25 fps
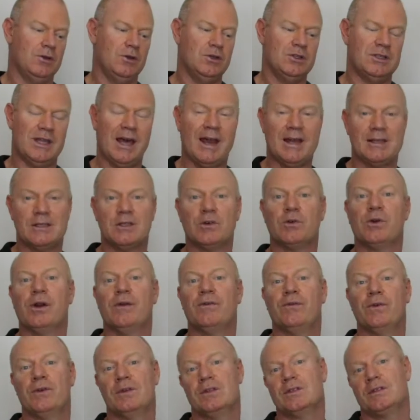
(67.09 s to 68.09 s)
use that as a
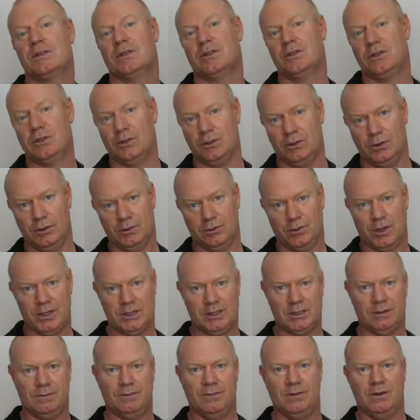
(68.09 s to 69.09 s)
reference to tune the
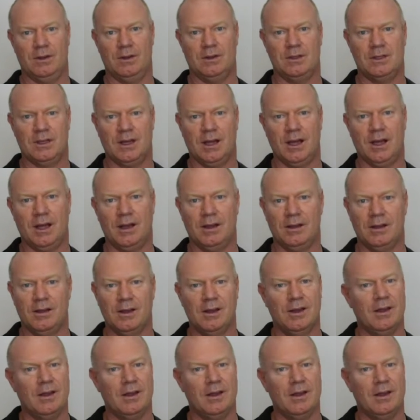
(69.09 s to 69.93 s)
rest of the guitar.